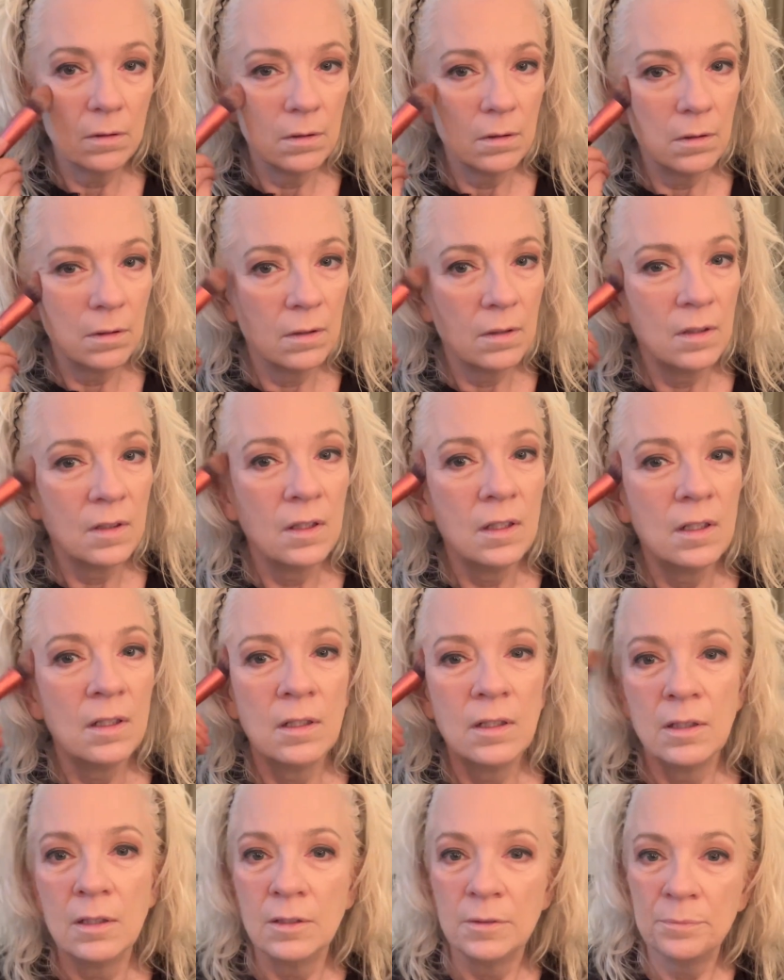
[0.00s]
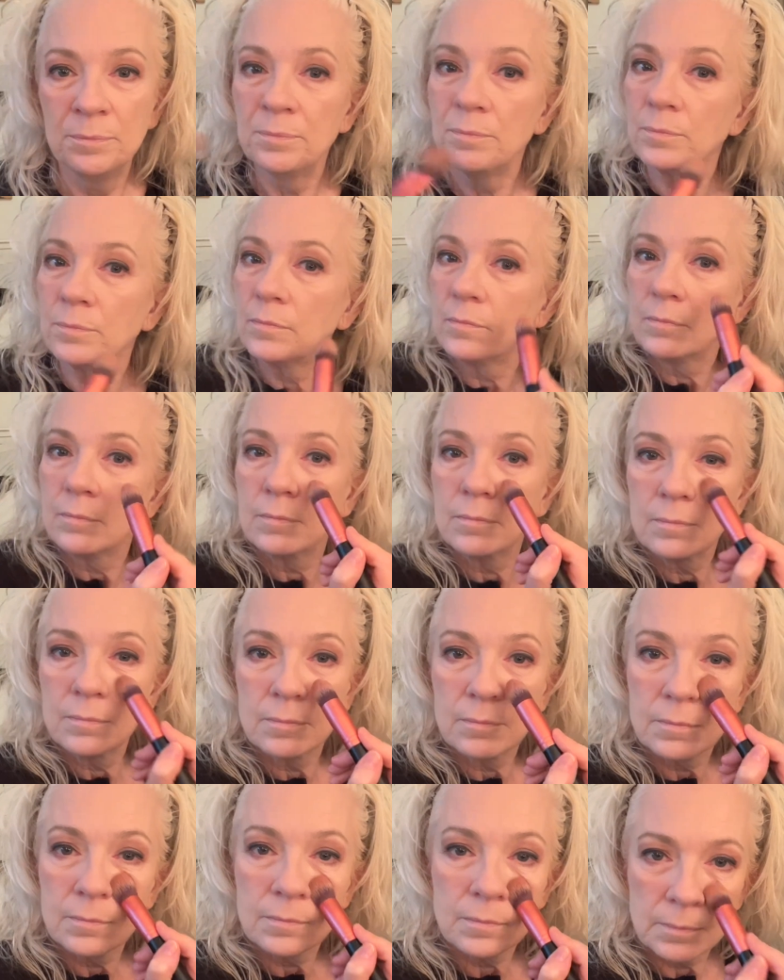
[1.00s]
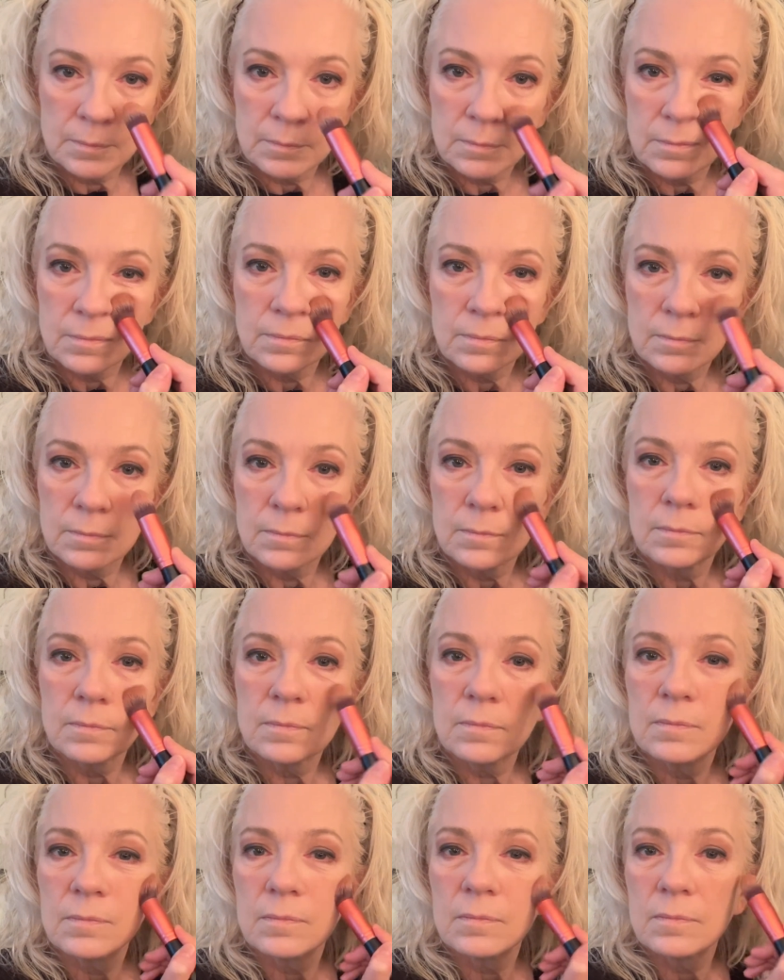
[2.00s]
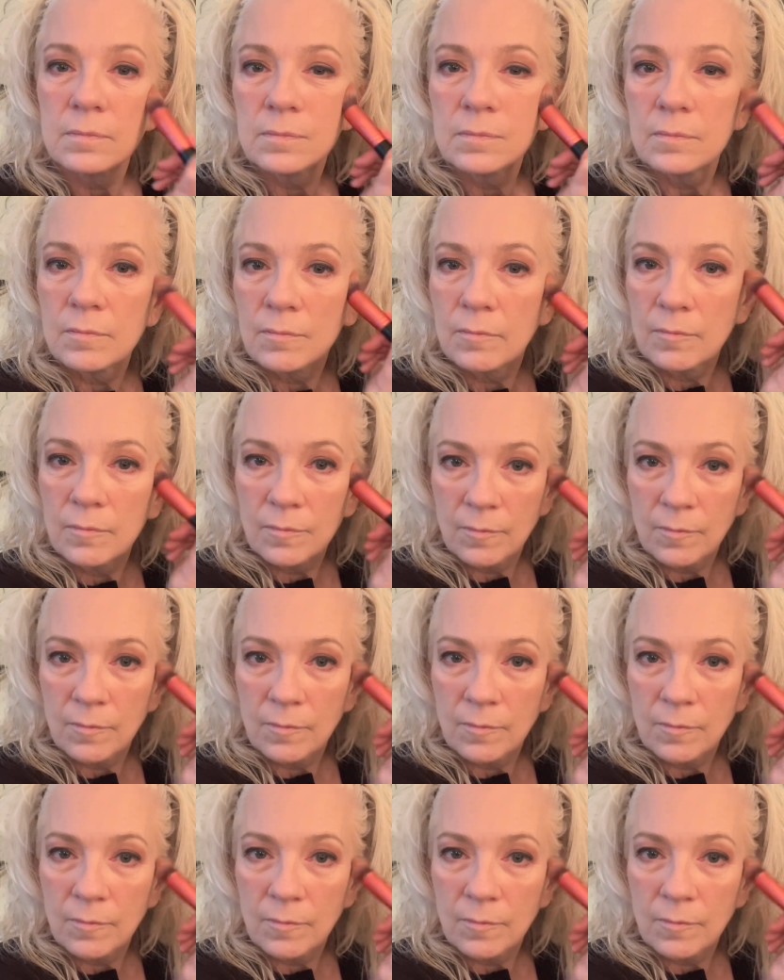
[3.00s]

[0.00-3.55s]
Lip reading: No one is speaking in this clip.